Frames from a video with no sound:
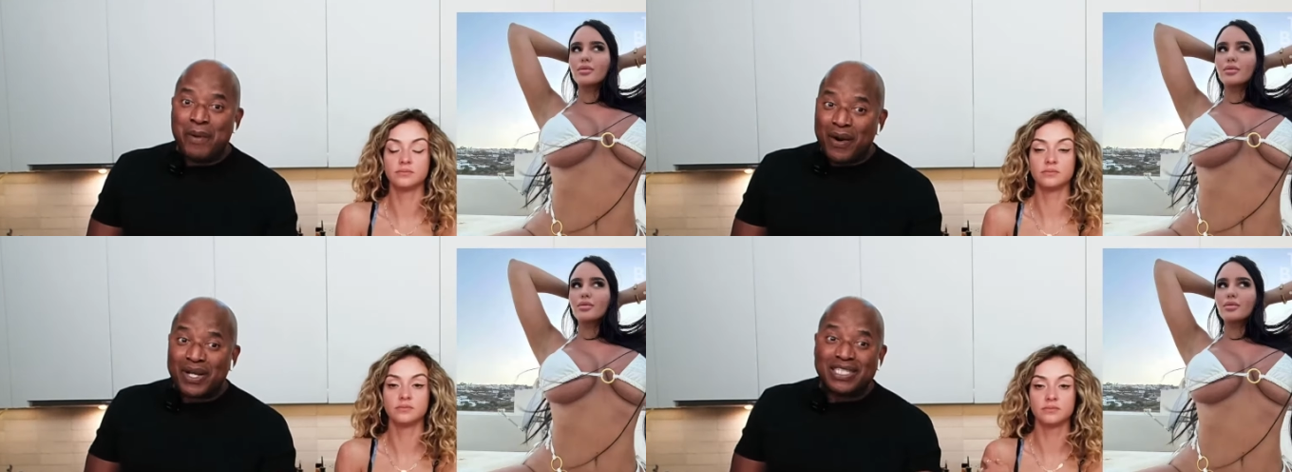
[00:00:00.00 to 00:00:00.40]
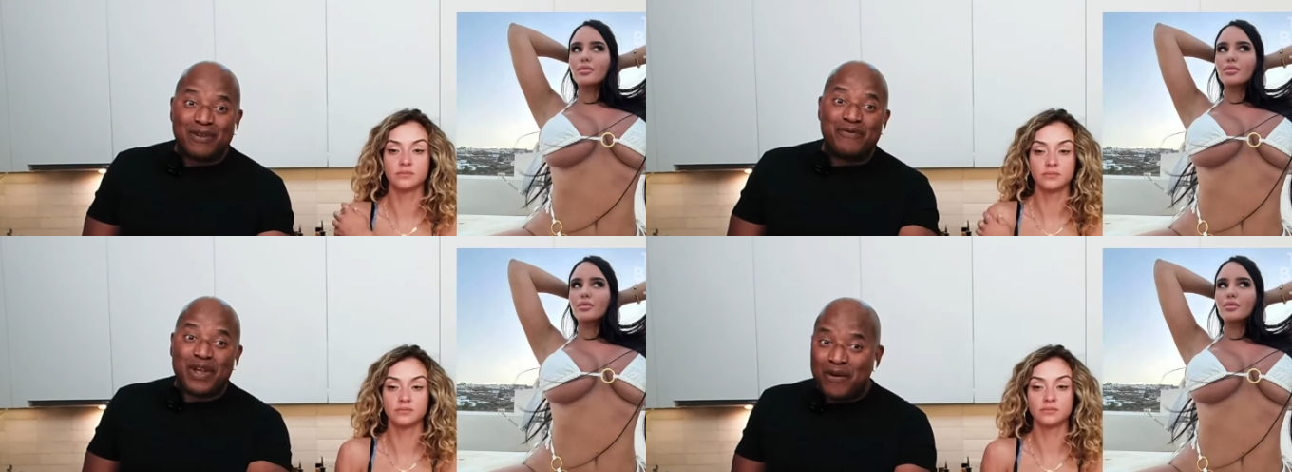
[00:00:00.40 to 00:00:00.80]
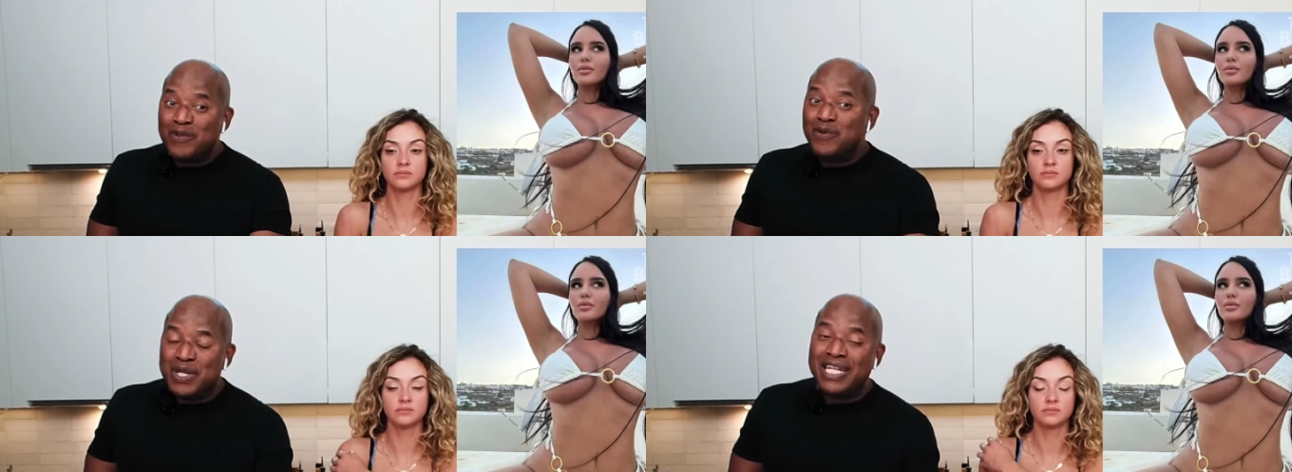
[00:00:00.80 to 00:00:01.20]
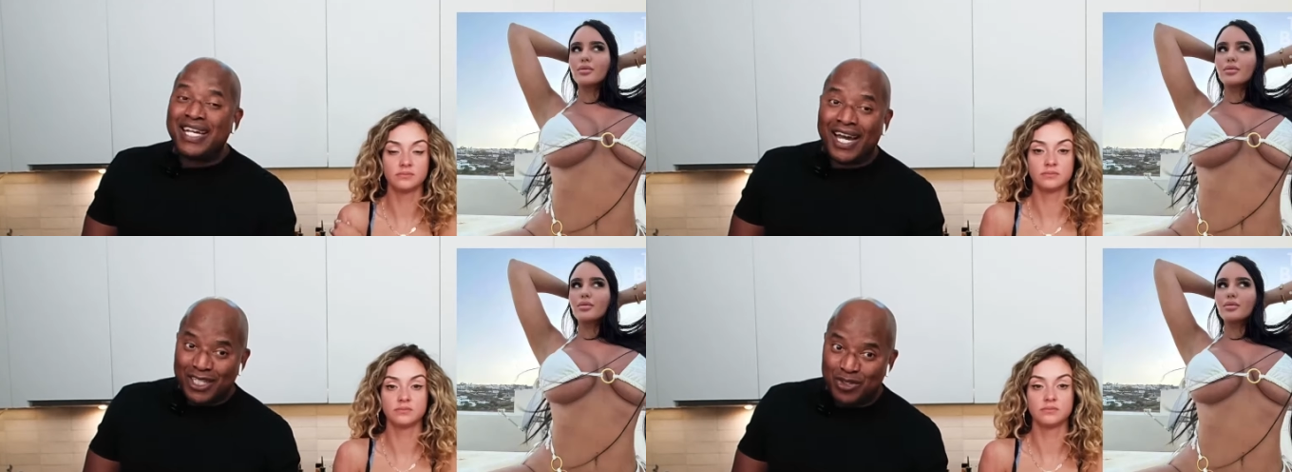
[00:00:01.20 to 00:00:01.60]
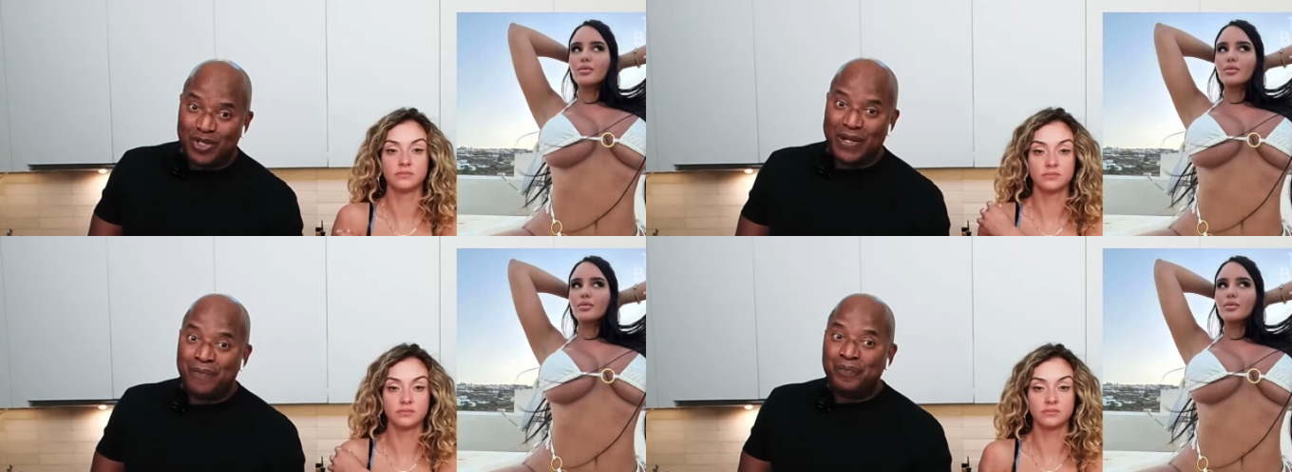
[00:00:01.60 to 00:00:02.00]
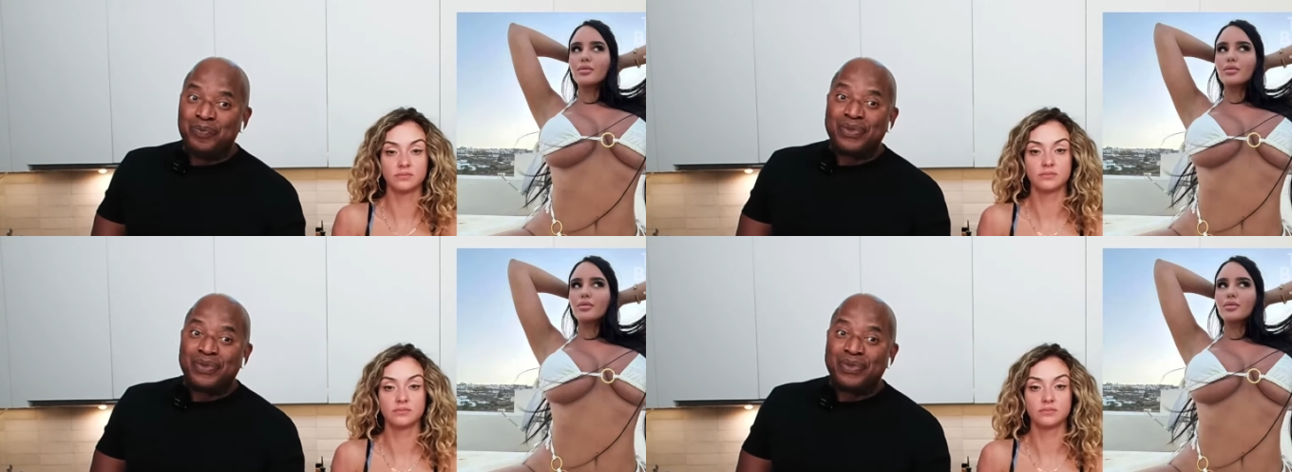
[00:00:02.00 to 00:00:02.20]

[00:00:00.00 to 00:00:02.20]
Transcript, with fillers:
Speaker 1: America is a very unique country.